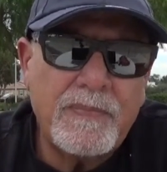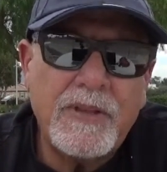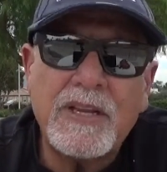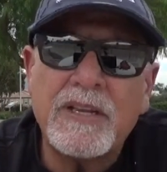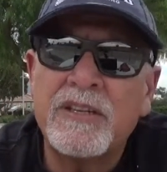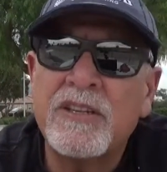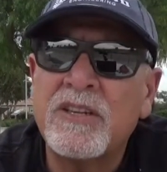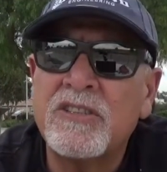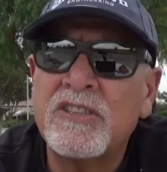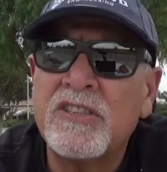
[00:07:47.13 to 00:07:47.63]

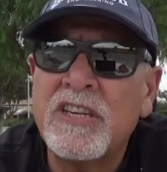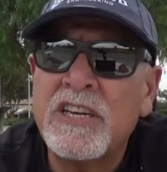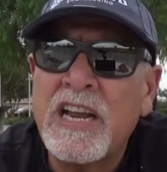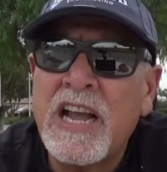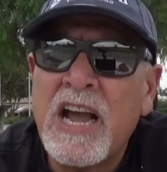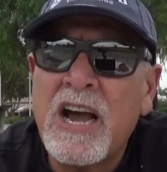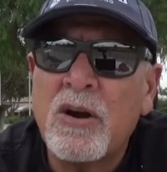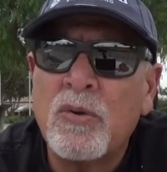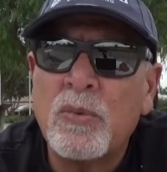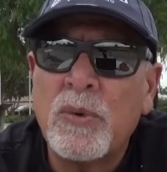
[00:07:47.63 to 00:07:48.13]
There's an
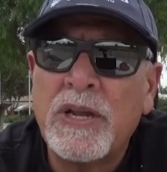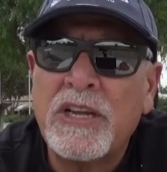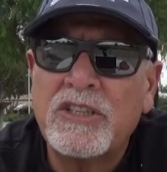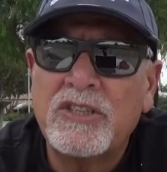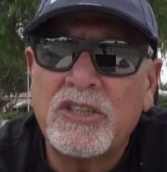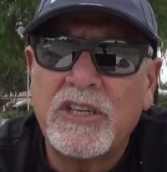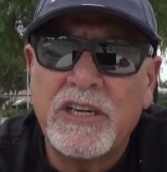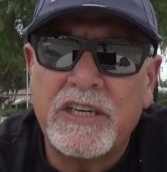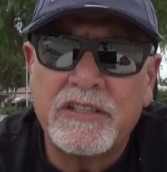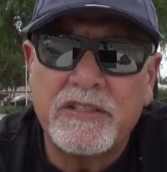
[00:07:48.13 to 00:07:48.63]

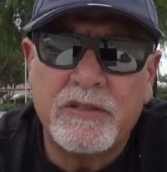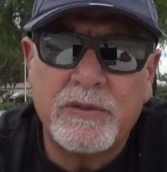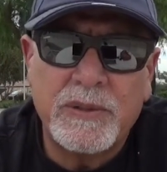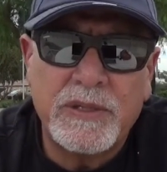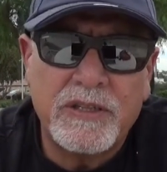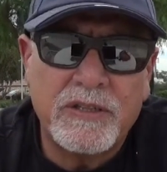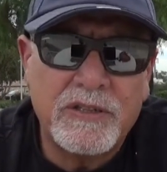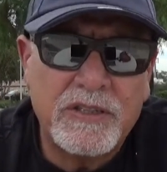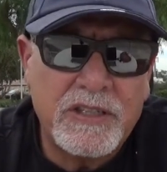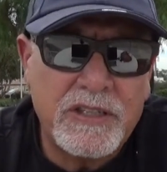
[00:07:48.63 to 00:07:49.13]
outrage in
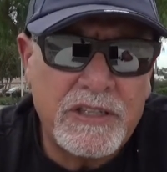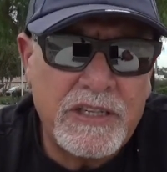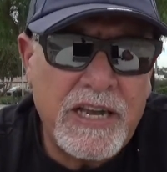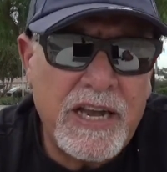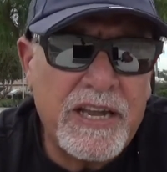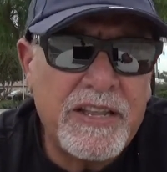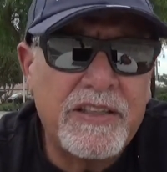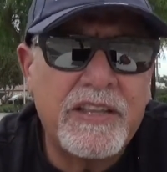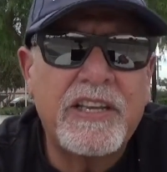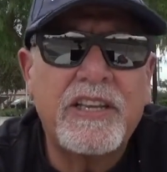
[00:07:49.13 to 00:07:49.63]
Israel
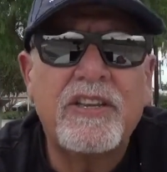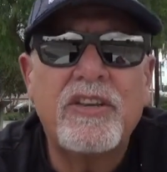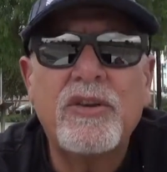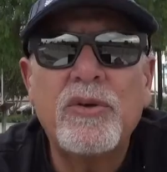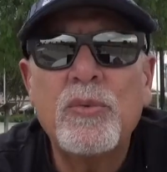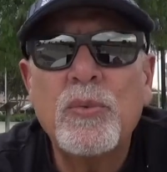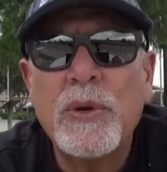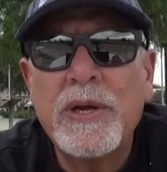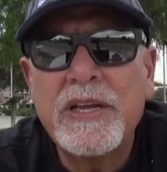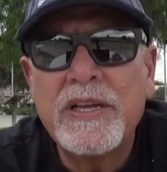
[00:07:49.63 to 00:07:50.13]
today. The
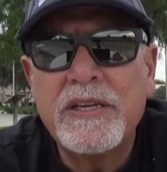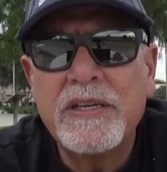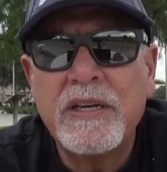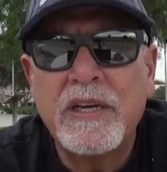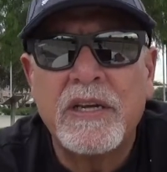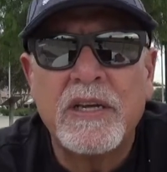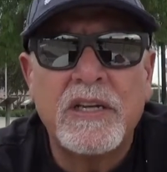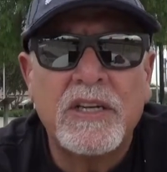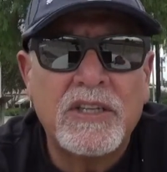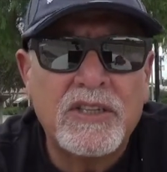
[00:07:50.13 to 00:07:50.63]
UN
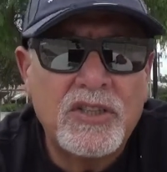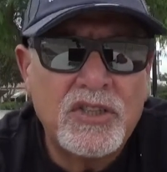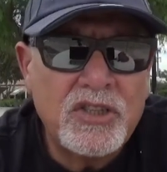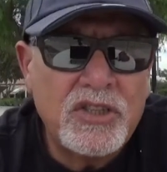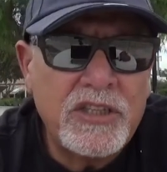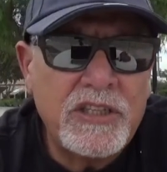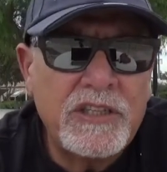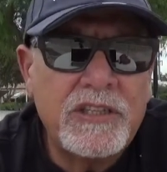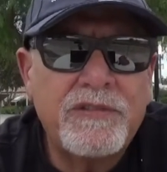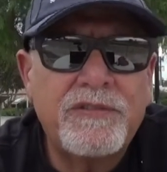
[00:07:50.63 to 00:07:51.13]

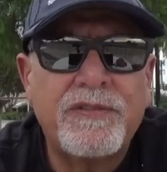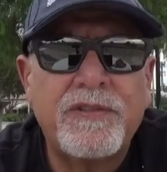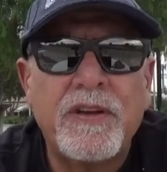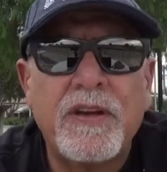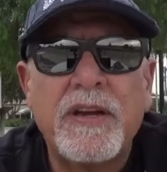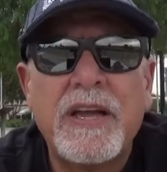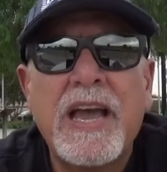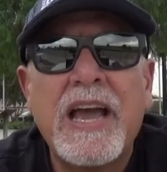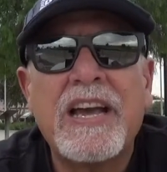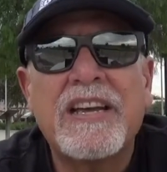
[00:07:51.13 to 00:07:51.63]
chief
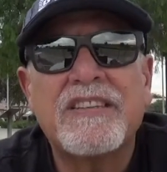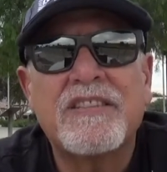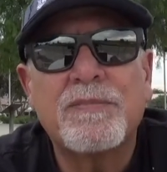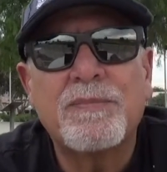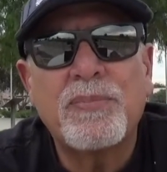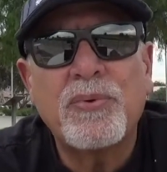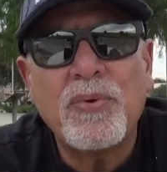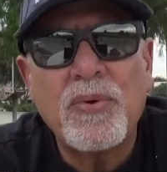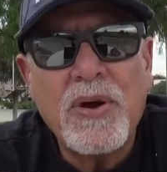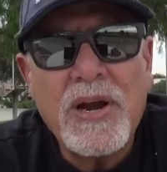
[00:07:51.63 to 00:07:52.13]
has
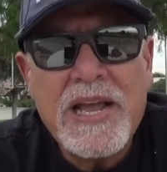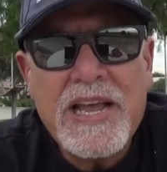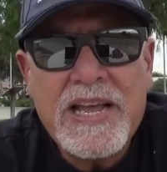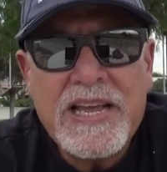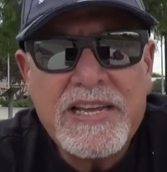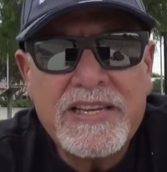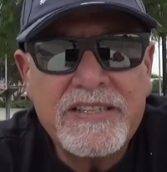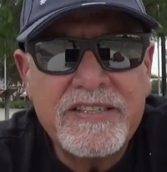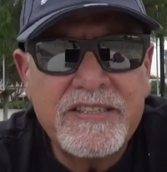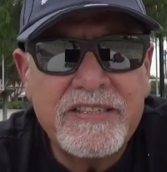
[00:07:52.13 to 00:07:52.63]

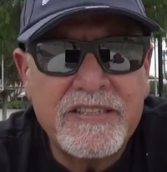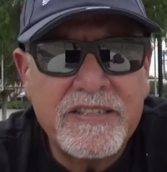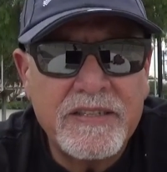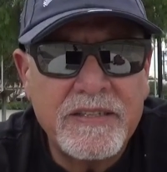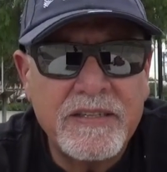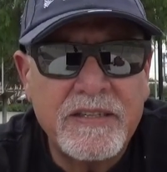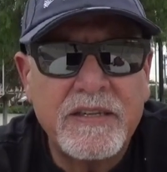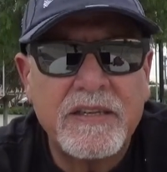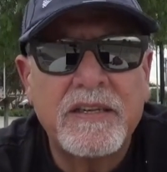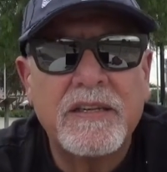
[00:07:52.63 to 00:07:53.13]
praised
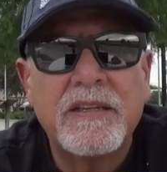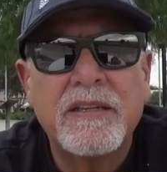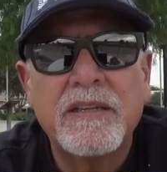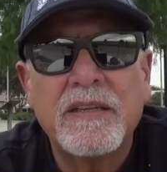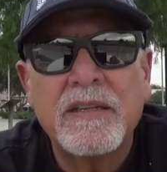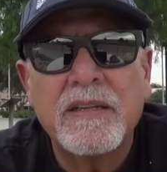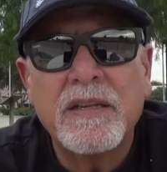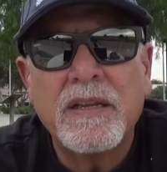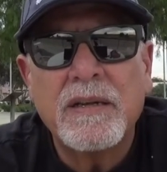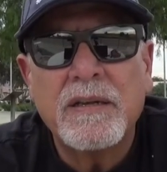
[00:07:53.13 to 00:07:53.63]

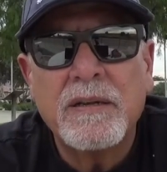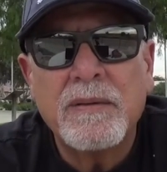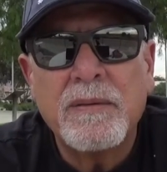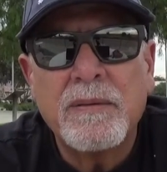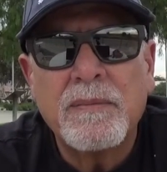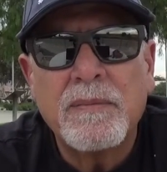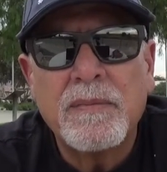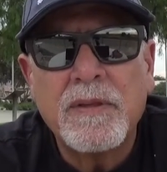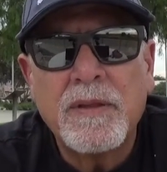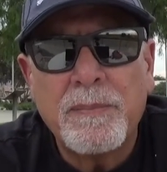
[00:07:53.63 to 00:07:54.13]

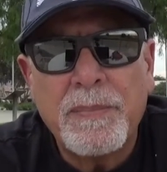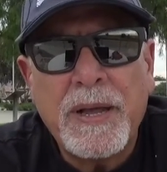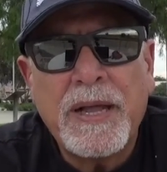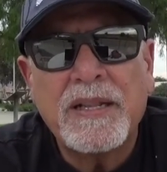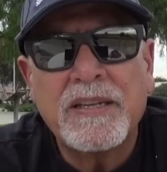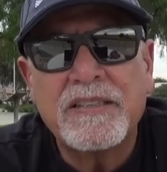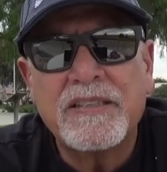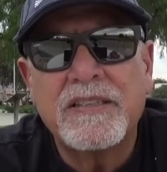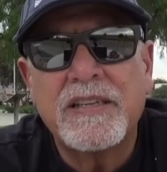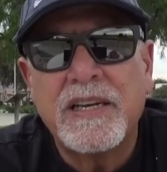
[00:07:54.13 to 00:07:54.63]
the
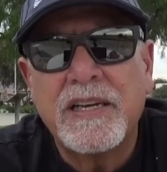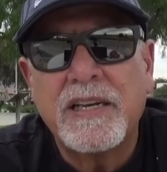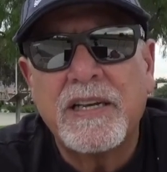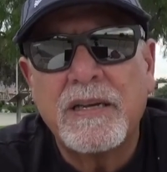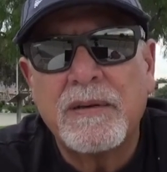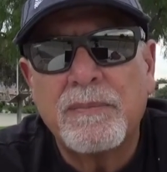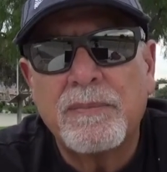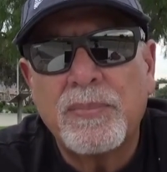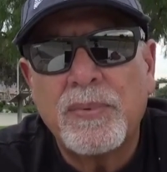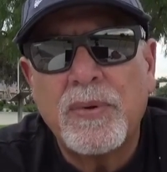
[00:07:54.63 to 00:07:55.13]

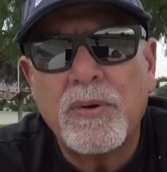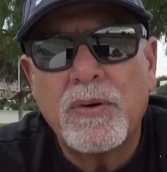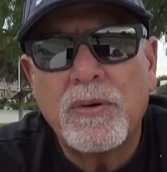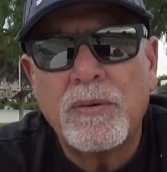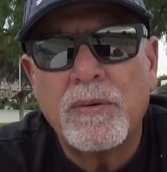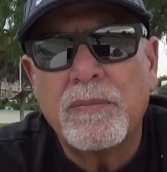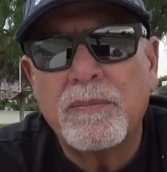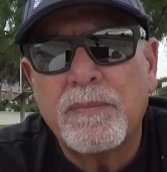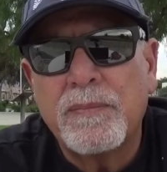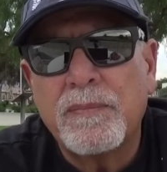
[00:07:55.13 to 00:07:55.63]
Palestinian
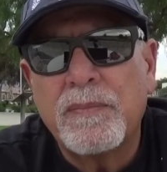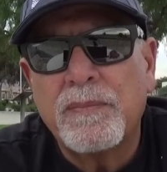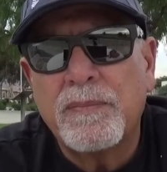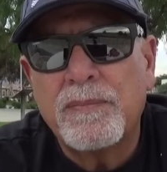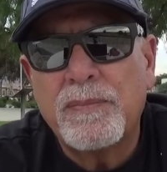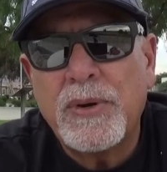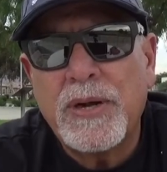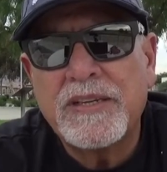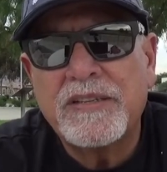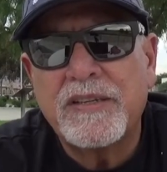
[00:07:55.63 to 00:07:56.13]

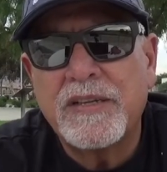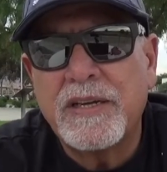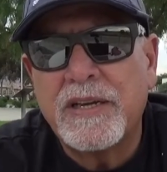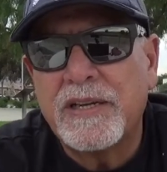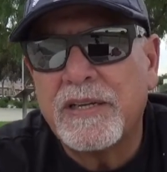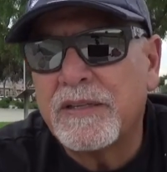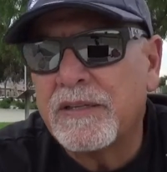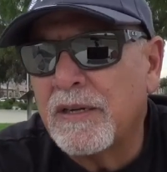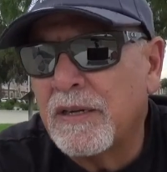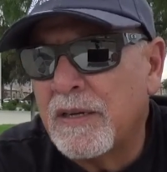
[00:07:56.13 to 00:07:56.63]

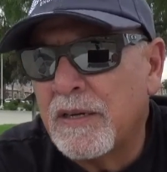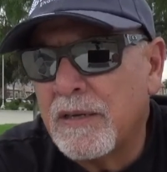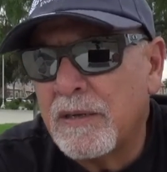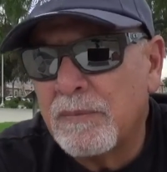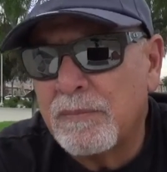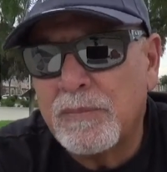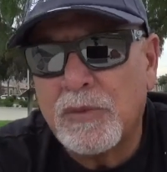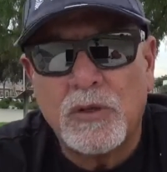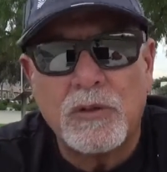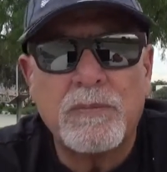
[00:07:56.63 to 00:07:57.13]
president
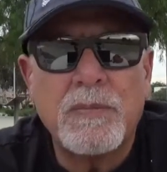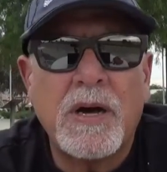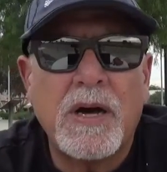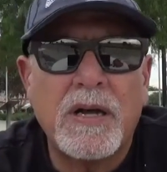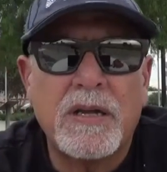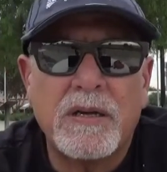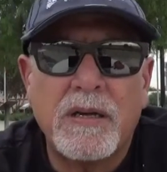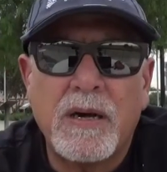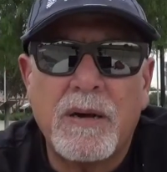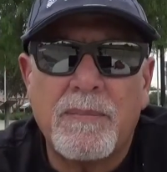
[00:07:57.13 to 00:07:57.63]

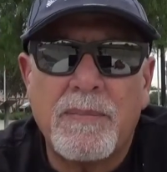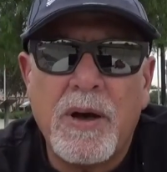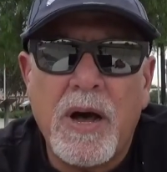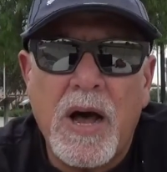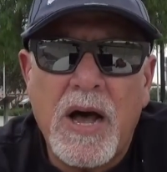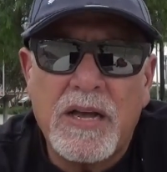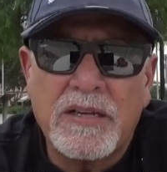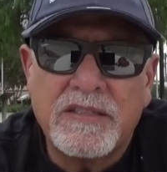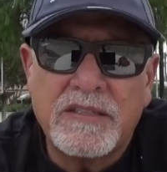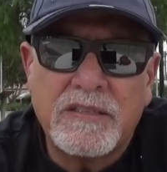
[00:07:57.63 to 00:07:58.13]
Mahmoud
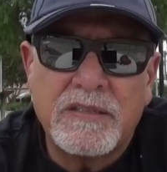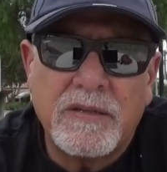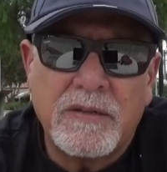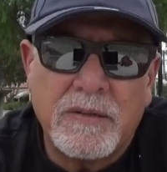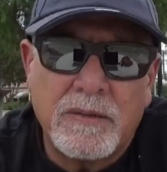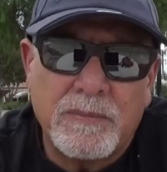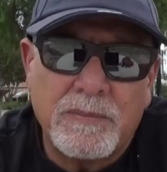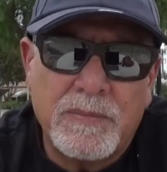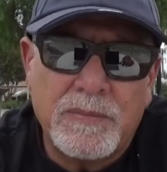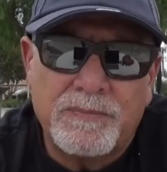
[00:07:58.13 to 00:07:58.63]
Abbas,
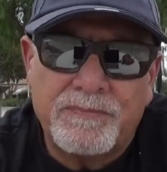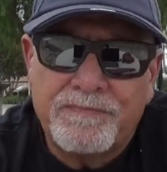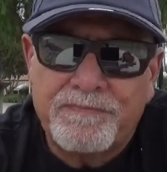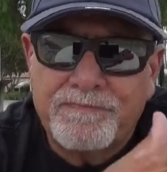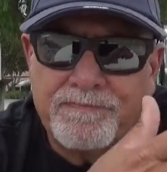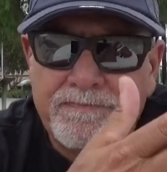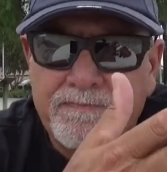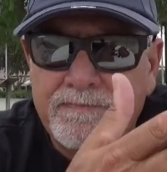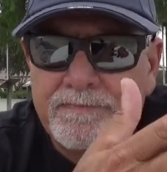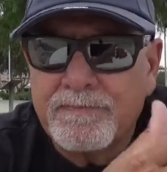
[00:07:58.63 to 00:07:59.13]
or
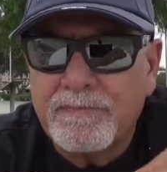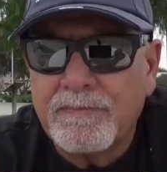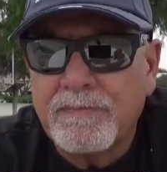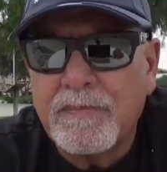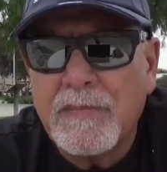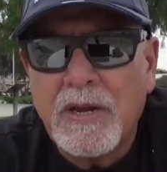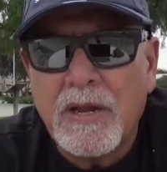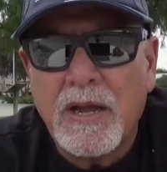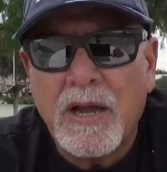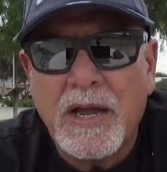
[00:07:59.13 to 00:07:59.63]

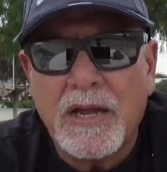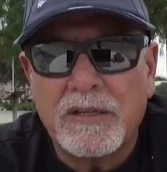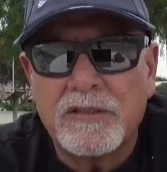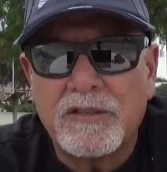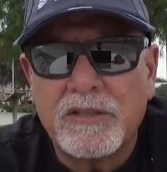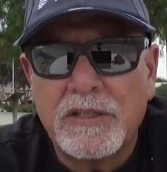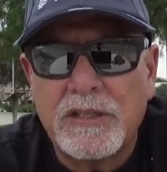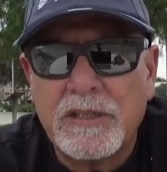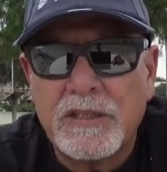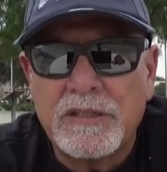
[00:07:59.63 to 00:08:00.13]

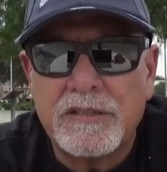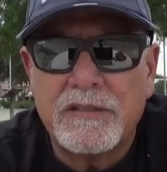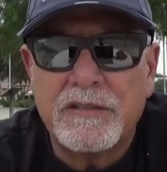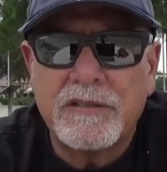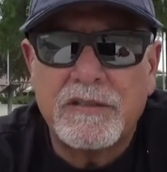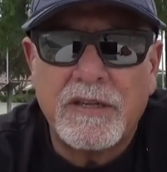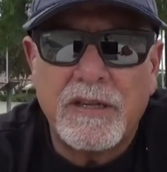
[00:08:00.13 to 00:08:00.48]
actually it's